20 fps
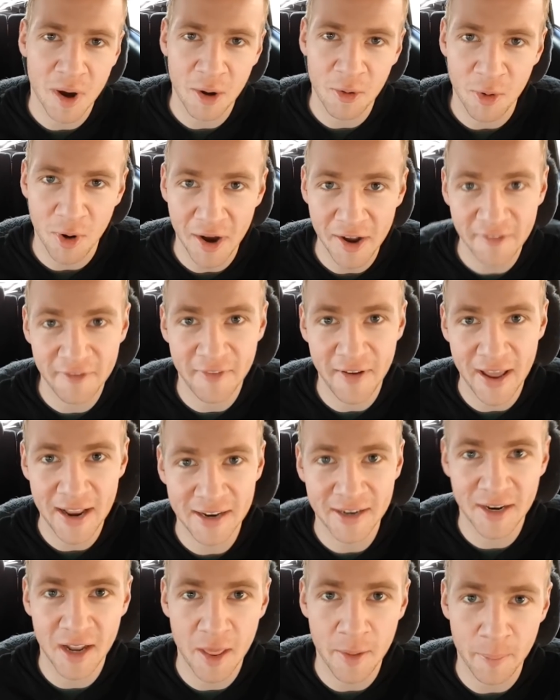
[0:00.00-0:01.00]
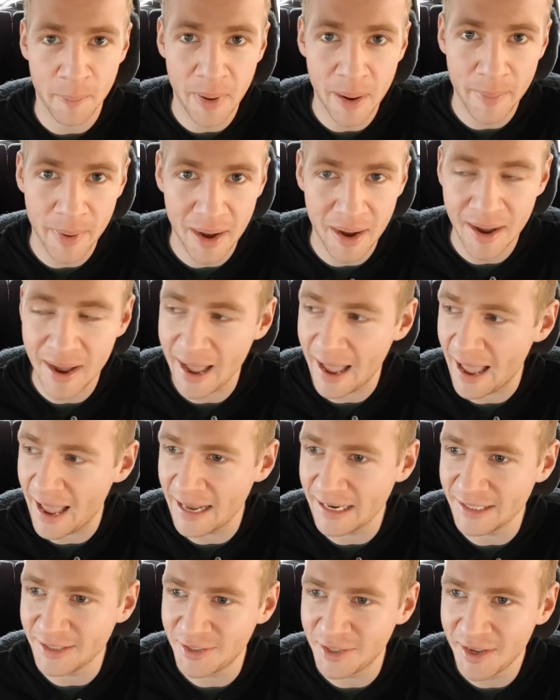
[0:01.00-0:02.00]
experience so far, but I'm really glad
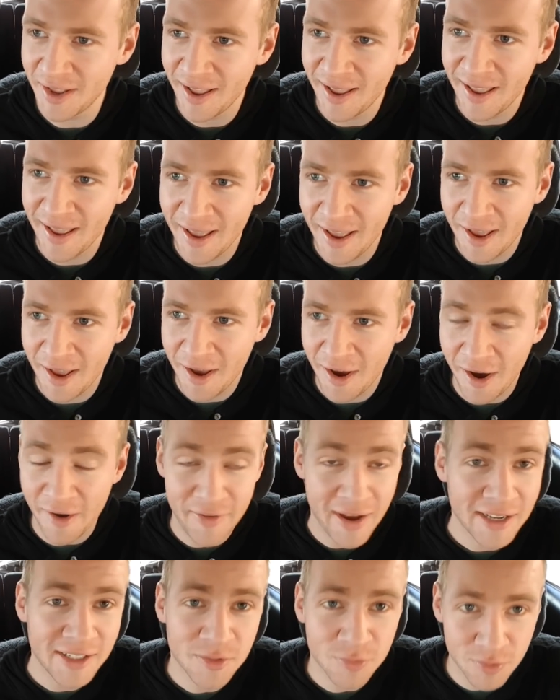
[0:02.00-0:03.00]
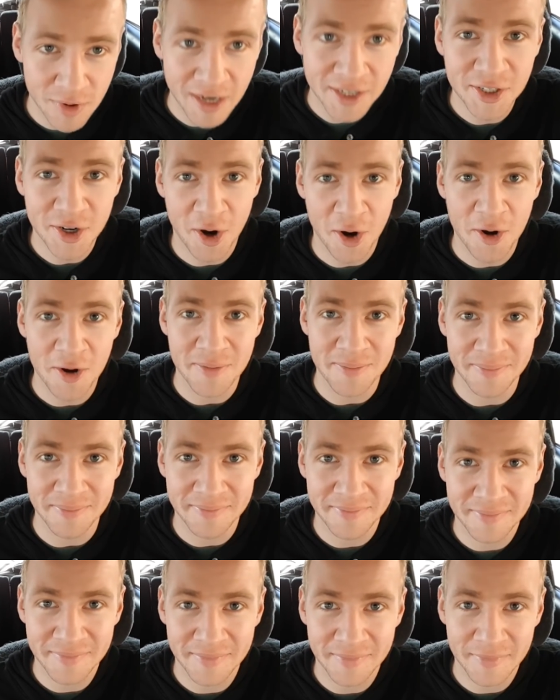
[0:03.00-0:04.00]
I'm doing it, and I look forward to doing it for a
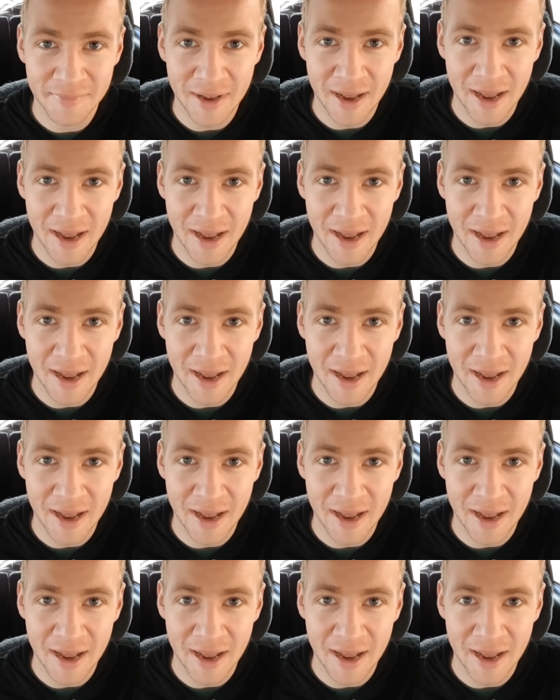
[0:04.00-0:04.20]
long time to